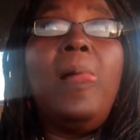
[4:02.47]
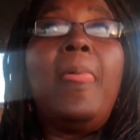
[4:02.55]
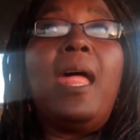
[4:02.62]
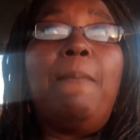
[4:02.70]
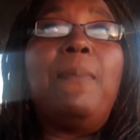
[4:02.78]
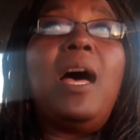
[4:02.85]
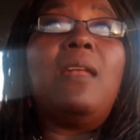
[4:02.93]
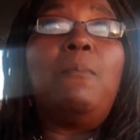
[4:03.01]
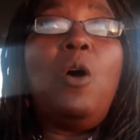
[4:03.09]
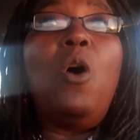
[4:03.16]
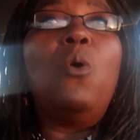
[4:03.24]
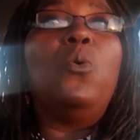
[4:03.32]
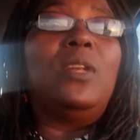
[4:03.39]
That bottom
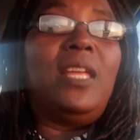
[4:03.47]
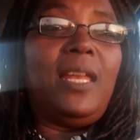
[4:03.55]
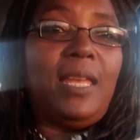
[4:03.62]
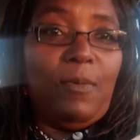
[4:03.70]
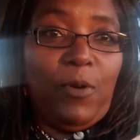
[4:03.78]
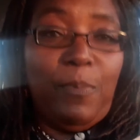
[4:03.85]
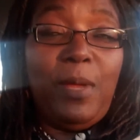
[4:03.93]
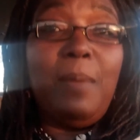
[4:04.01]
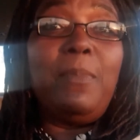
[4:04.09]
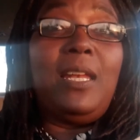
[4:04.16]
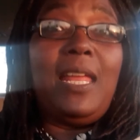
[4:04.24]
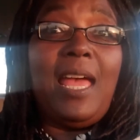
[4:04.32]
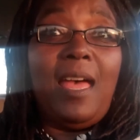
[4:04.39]
hoe, that remember
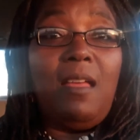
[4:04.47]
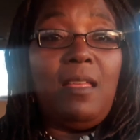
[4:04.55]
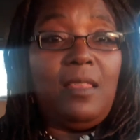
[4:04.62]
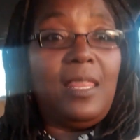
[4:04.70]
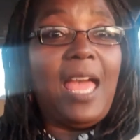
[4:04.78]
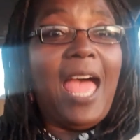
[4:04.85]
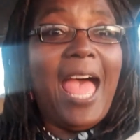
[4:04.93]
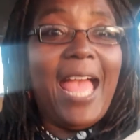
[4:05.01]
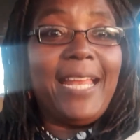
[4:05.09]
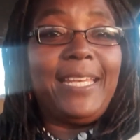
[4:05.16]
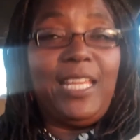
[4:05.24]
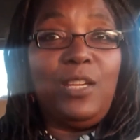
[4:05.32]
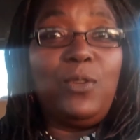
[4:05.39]
now, the
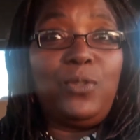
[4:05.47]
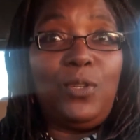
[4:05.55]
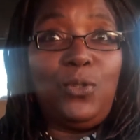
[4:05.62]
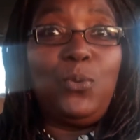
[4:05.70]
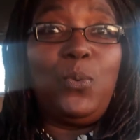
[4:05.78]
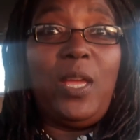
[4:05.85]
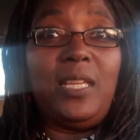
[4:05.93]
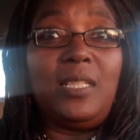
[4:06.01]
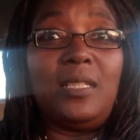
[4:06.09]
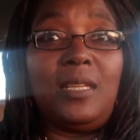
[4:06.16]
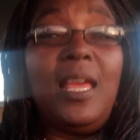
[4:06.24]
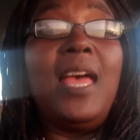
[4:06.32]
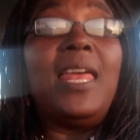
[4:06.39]
ideal situation.
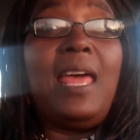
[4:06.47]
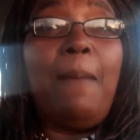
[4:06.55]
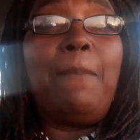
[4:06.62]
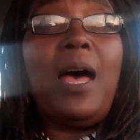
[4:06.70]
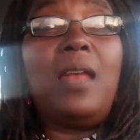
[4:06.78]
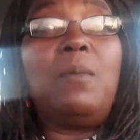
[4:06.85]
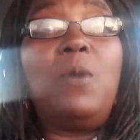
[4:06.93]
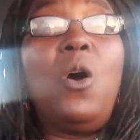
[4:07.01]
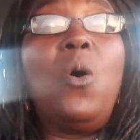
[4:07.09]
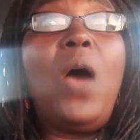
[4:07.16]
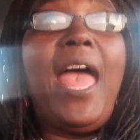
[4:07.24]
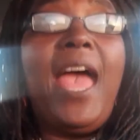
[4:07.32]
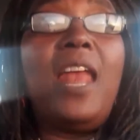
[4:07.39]
That bottom hoe
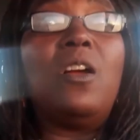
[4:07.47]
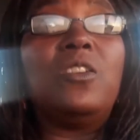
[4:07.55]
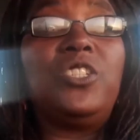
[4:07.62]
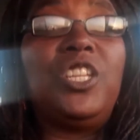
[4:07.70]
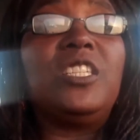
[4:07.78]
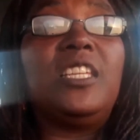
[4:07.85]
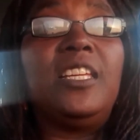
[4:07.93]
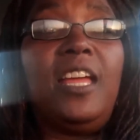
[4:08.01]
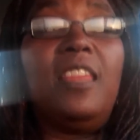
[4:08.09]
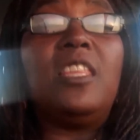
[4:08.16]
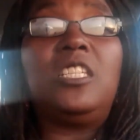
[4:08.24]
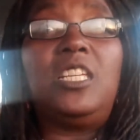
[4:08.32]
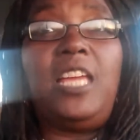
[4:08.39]
had her shit
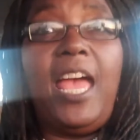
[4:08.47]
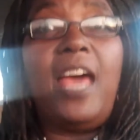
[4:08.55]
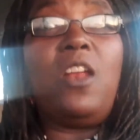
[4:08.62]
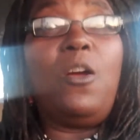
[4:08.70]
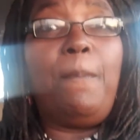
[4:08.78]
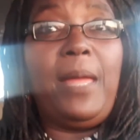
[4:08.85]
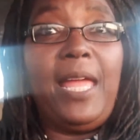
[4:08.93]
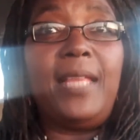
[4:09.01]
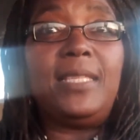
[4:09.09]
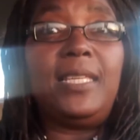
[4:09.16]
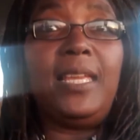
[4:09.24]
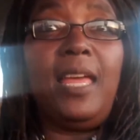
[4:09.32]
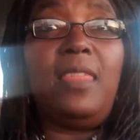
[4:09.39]
together, she had her man
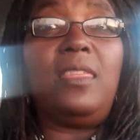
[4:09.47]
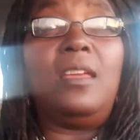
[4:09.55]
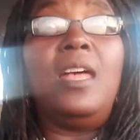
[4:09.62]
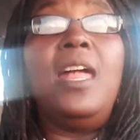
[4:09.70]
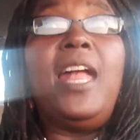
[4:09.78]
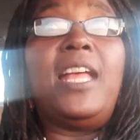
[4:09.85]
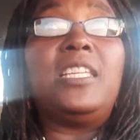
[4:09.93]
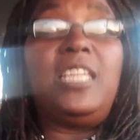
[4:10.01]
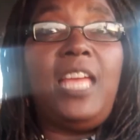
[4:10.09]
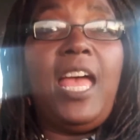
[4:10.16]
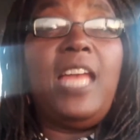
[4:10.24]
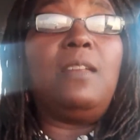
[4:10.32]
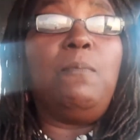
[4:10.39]
together, and she
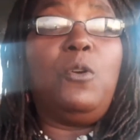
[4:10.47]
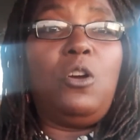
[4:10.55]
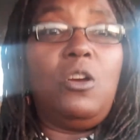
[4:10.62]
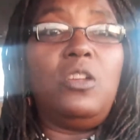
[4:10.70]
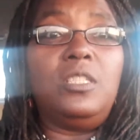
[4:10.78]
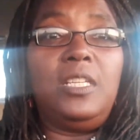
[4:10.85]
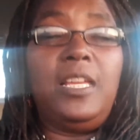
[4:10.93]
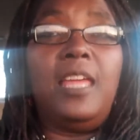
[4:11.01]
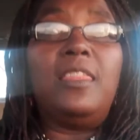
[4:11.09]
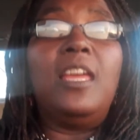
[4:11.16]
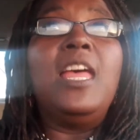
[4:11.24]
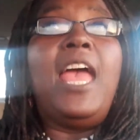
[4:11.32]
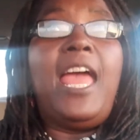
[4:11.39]
had them girls together,
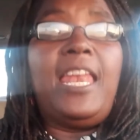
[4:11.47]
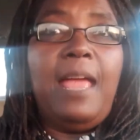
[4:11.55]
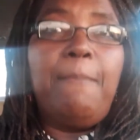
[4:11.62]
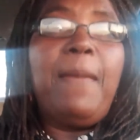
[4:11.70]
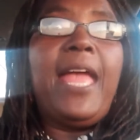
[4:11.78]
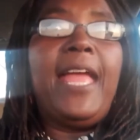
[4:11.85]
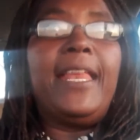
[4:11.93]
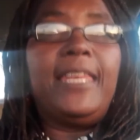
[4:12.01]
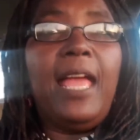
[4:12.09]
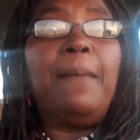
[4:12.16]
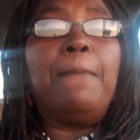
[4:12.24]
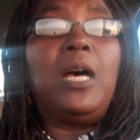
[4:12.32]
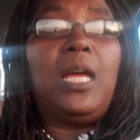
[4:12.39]
and they made
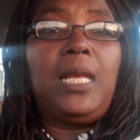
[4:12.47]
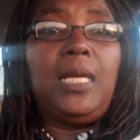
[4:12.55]
their money.